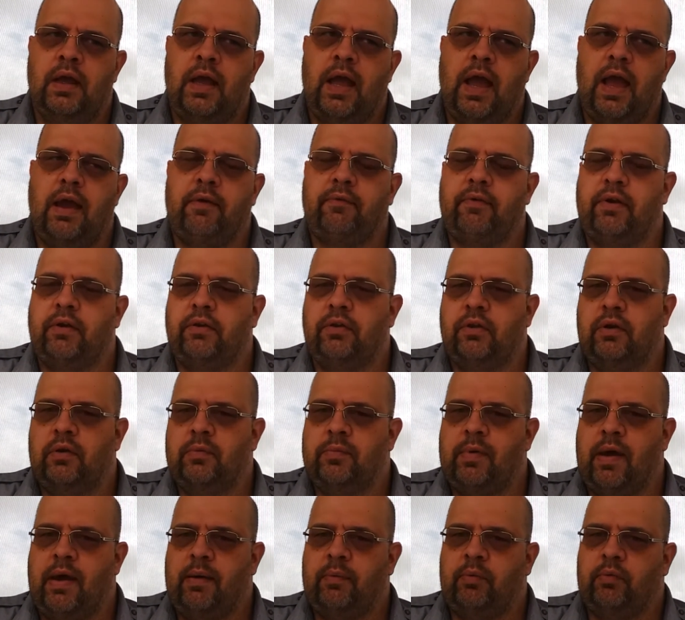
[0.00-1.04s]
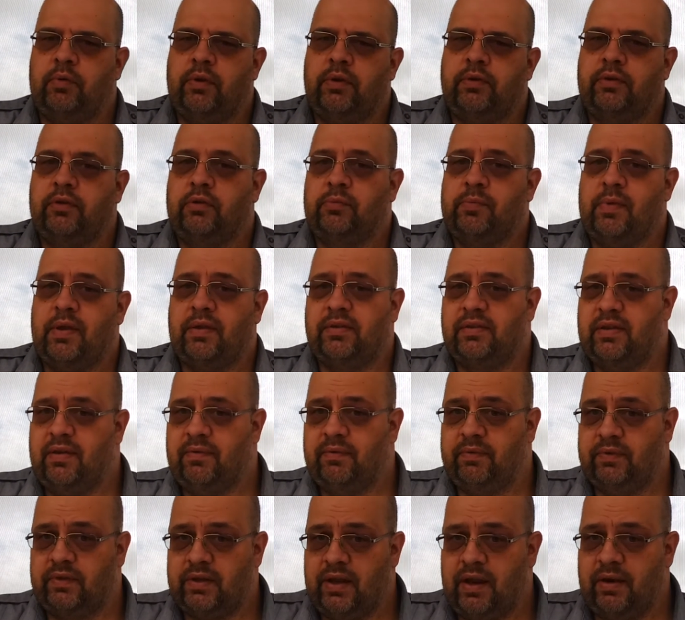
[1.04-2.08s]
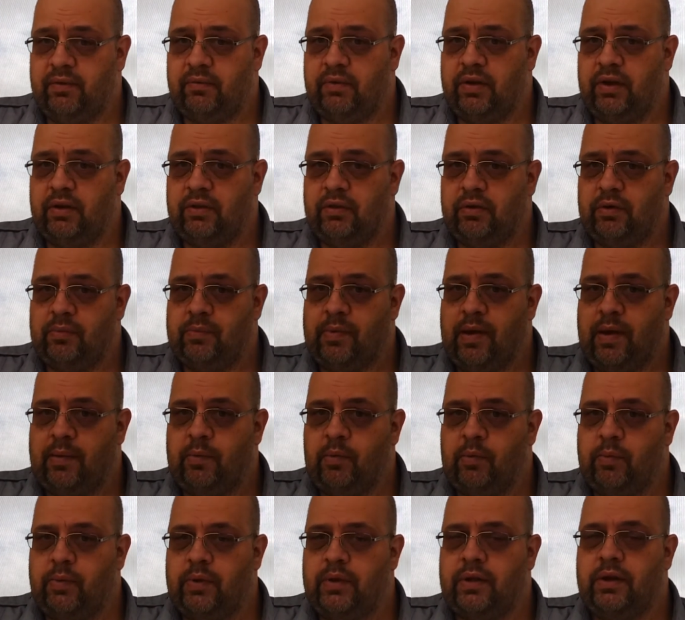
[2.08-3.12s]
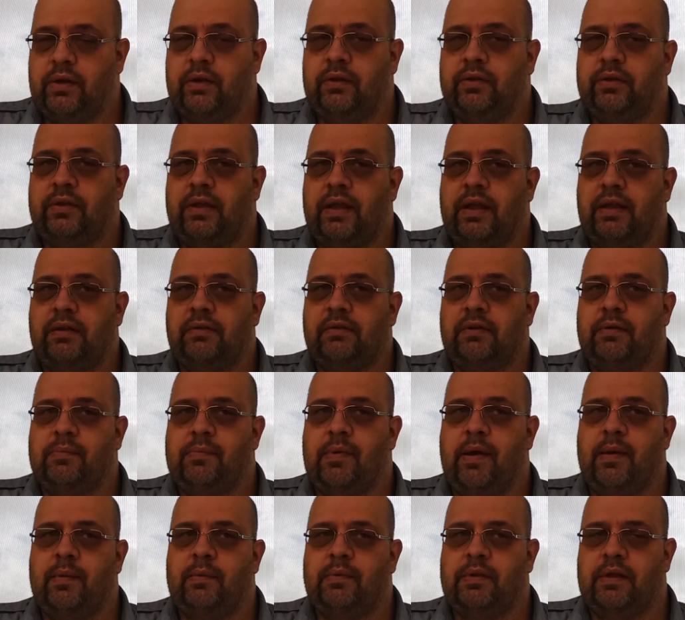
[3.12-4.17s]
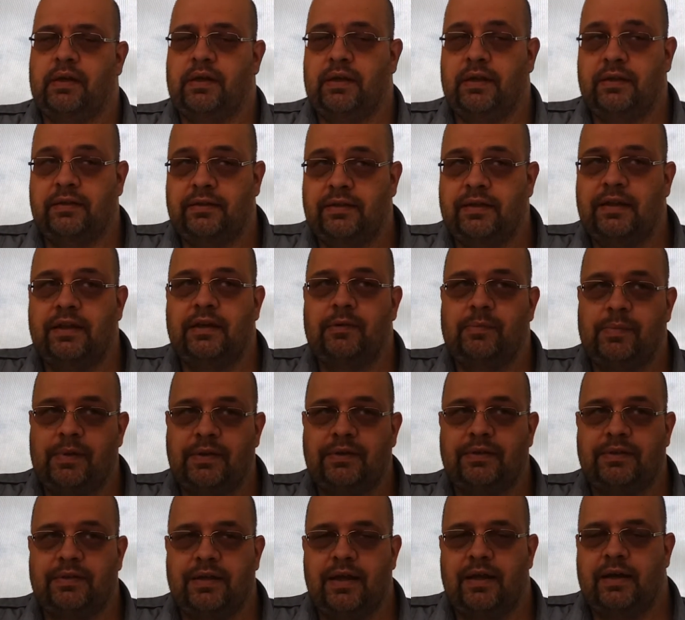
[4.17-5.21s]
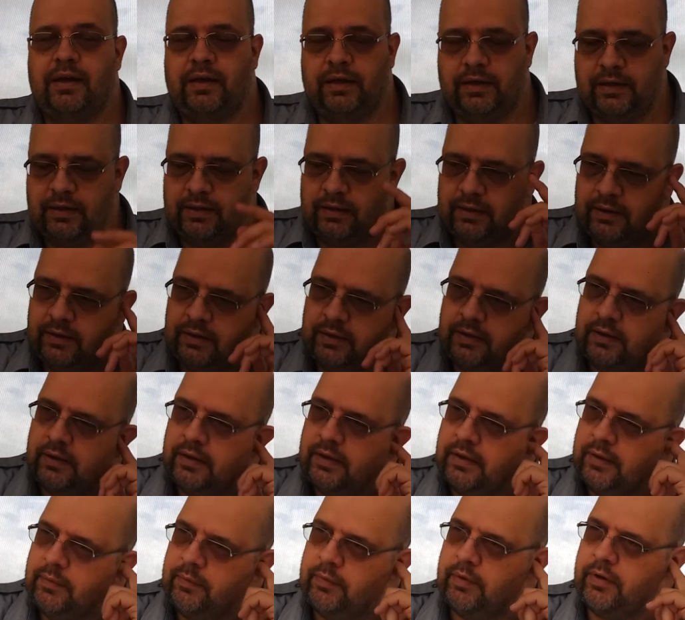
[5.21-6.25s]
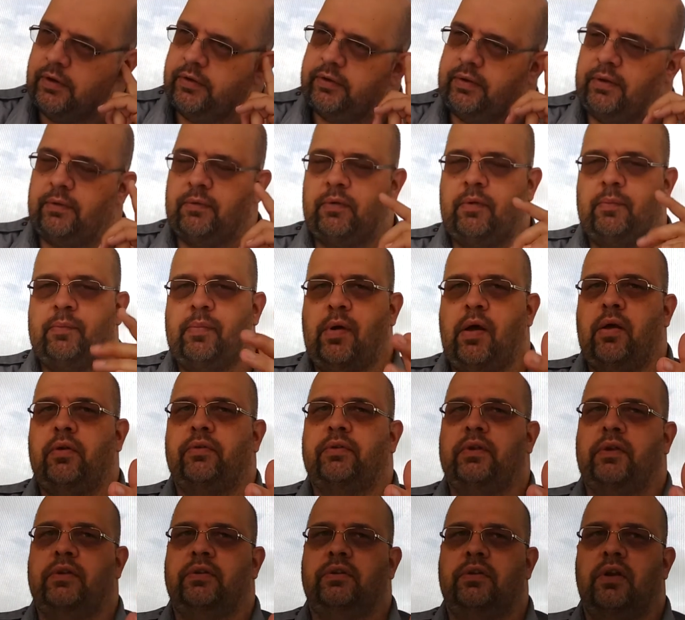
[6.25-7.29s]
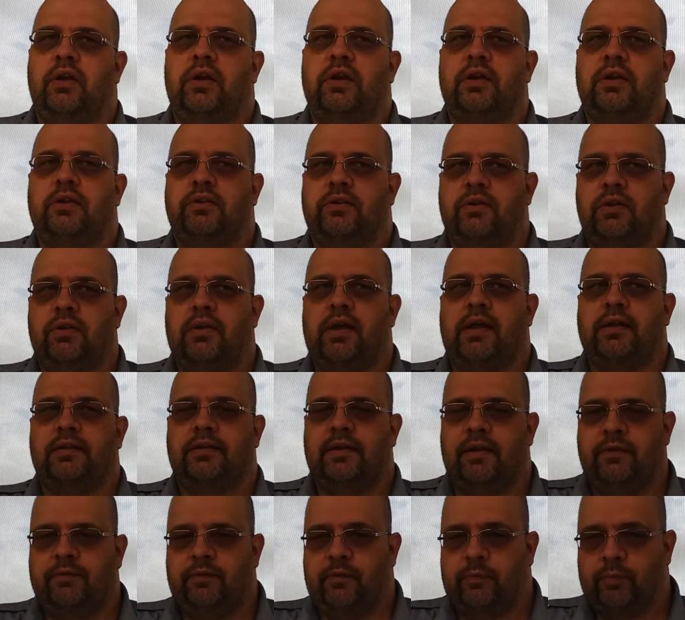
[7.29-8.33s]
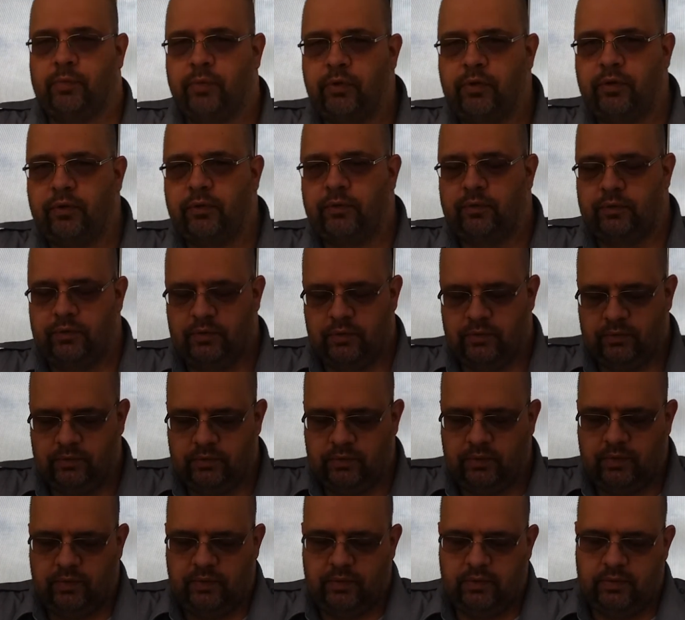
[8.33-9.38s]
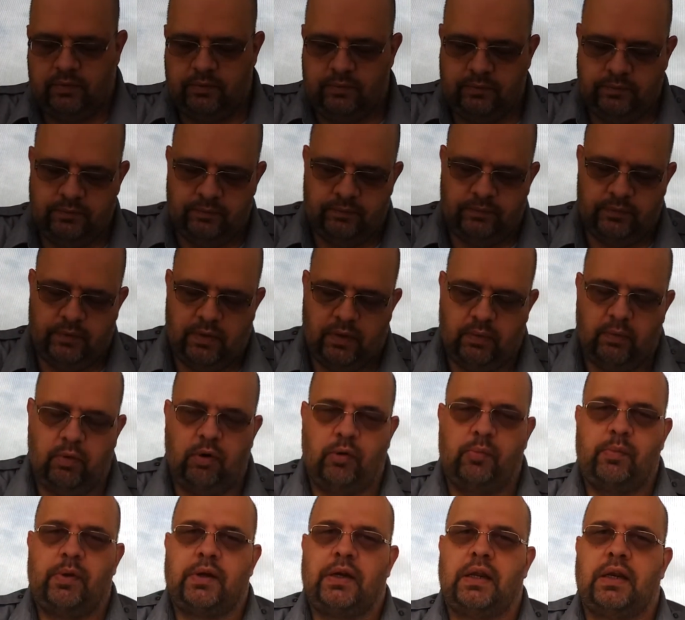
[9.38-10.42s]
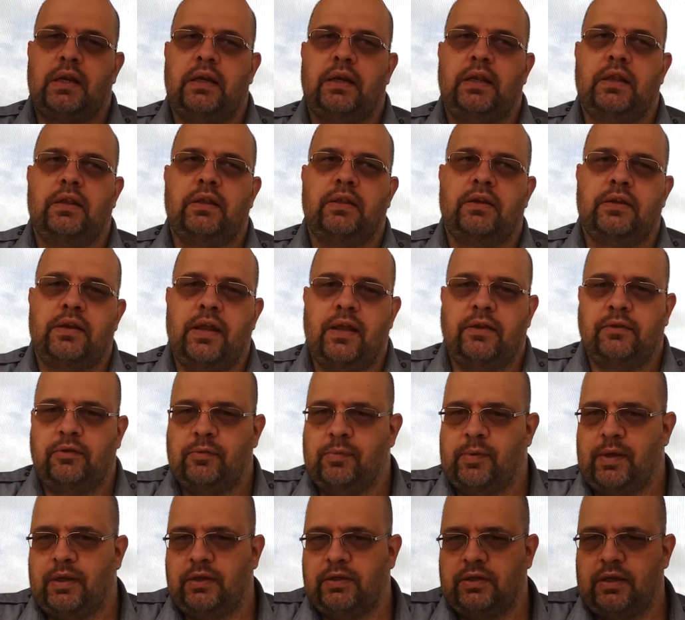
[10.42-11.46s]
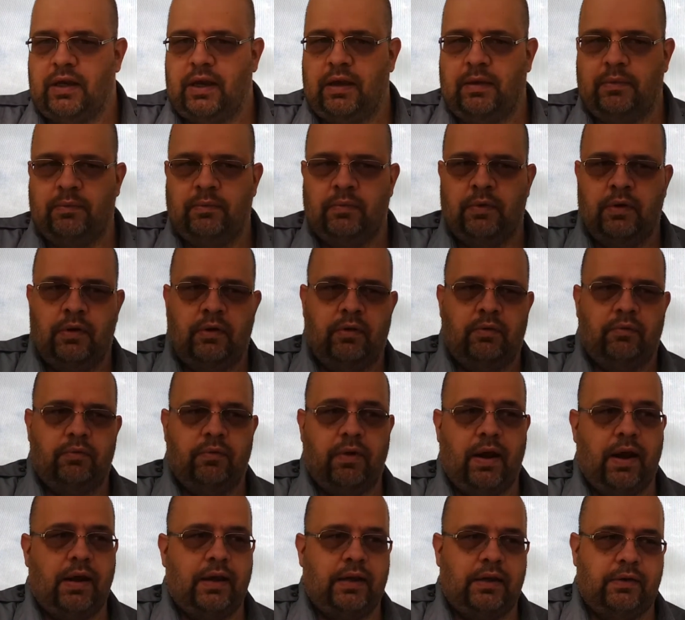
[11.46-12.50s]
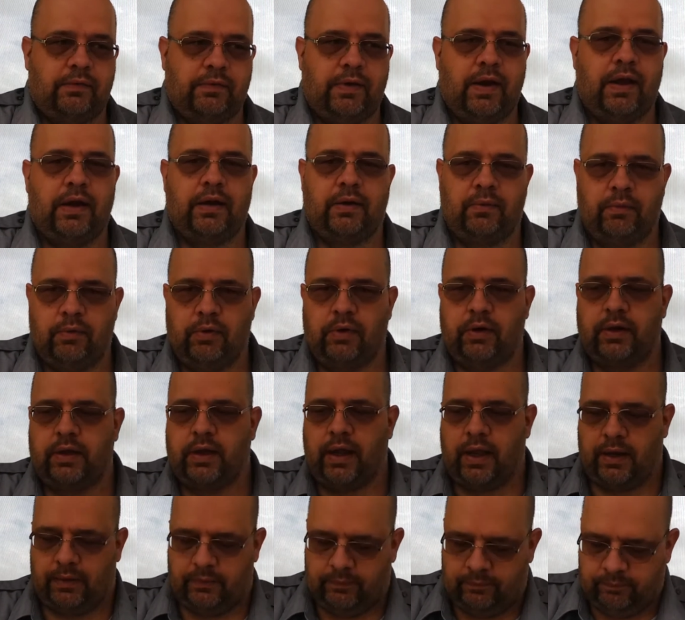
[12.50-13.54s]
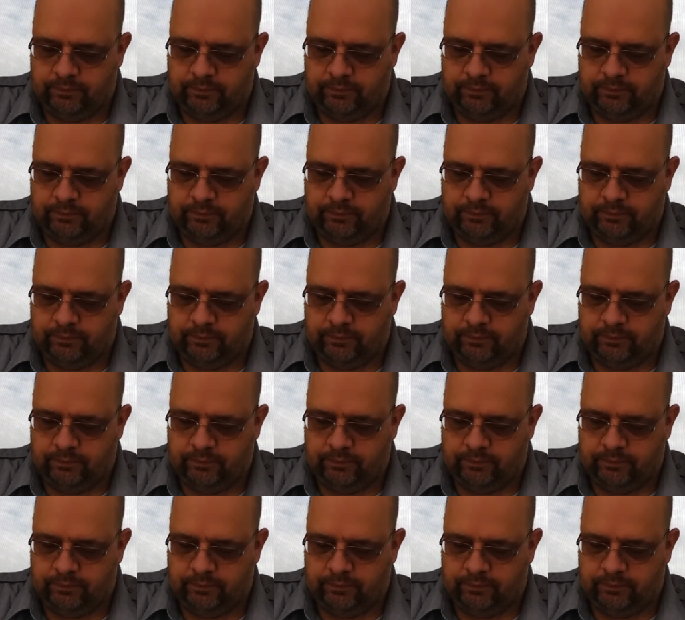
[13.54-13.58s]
I read through the Bible. This is my seventh time reading through the Bible, but there are things in the Bible that just need to be studied. Because that's what Paul says, study to show thyself approved, workman that needeth not to be ashamed write the divine word of God.